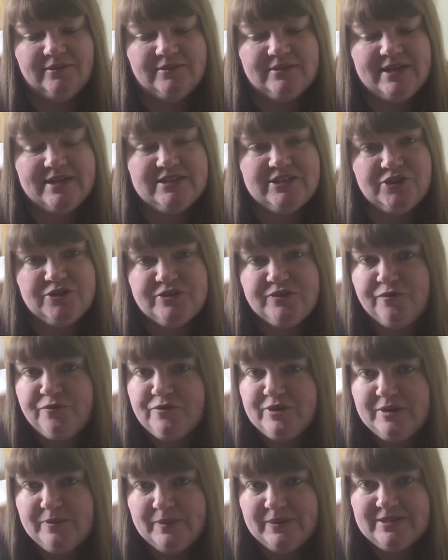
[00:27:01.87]
there's those
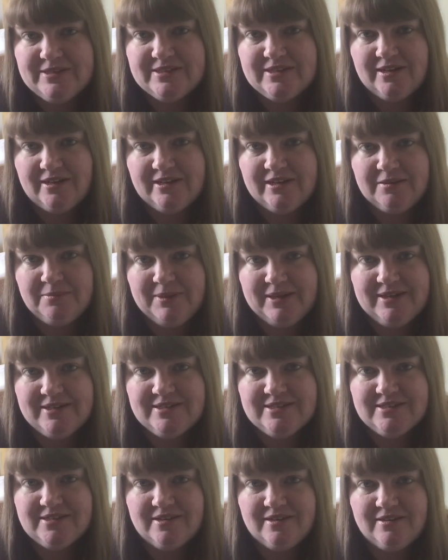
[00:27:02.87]
free ones that I could make a
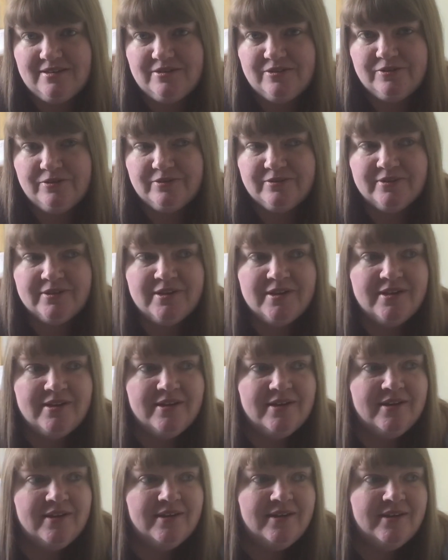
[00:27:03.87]
start on.
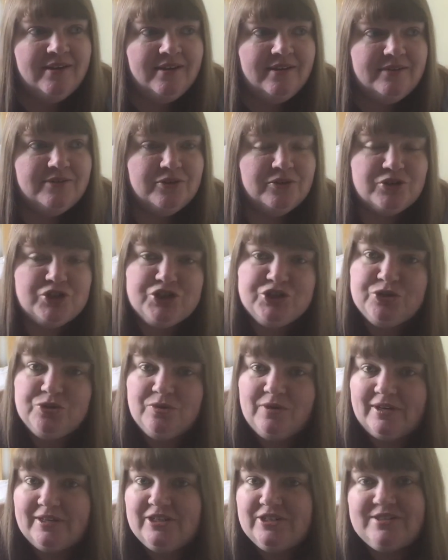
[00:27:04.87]
Not sure
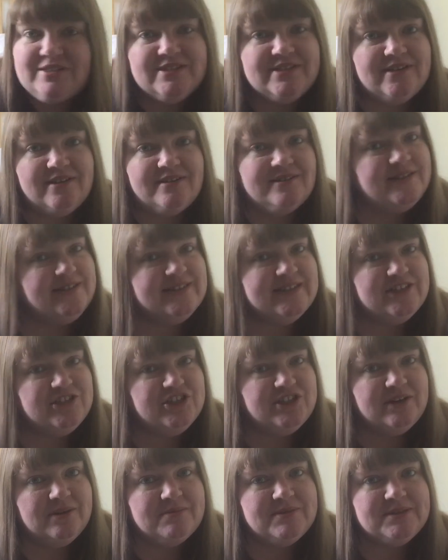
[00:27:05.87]
I could start
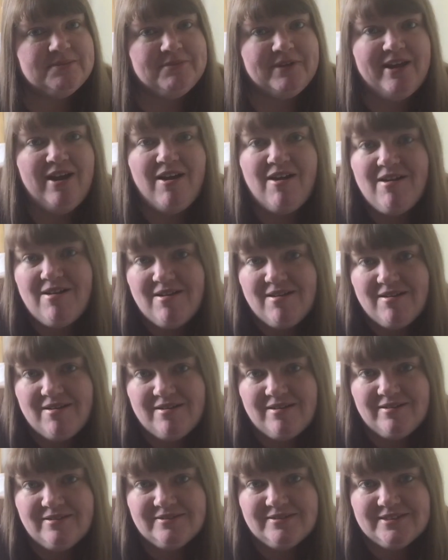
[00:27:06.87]
stitching up some
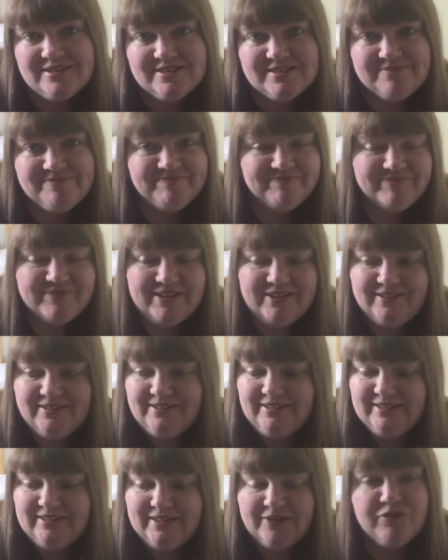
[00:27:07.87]
cards.
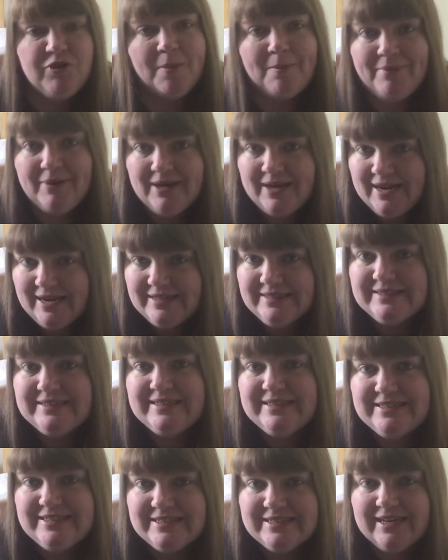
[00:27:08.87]
You know, I've got
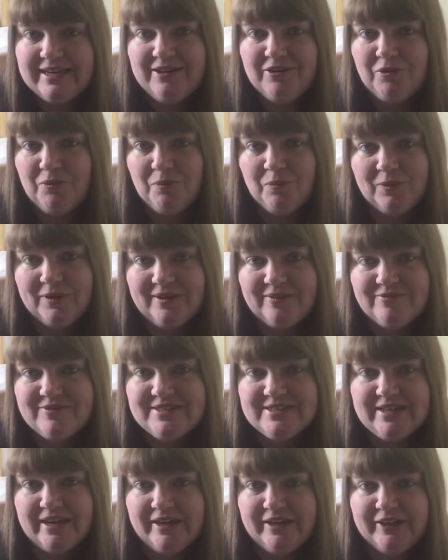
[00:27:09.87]
plenty to get on with,
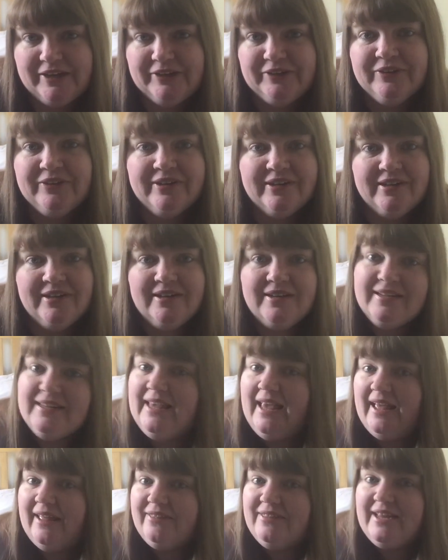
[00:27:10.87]
so
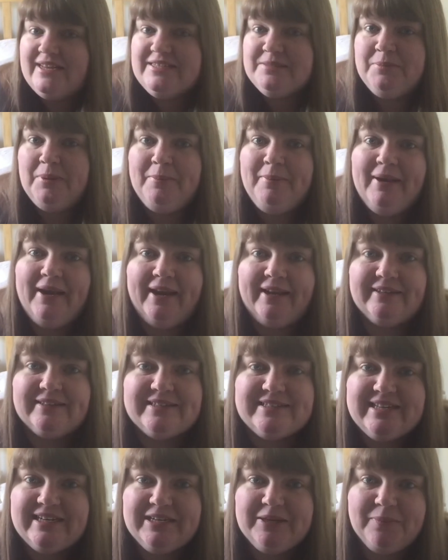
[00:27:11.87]
yeah, that's my
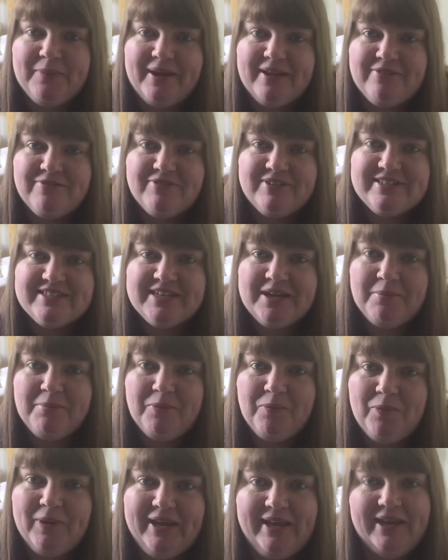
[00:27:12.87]
plans anyway for this
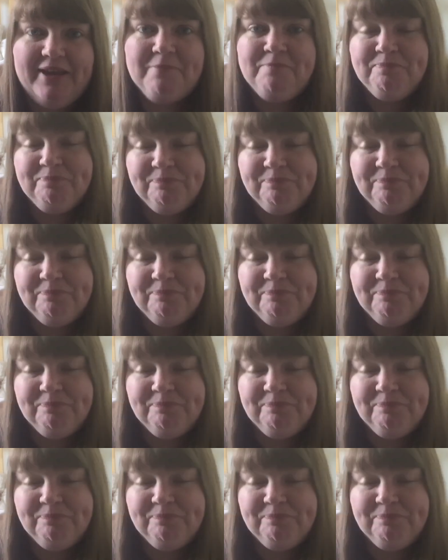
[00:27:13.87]
coming week.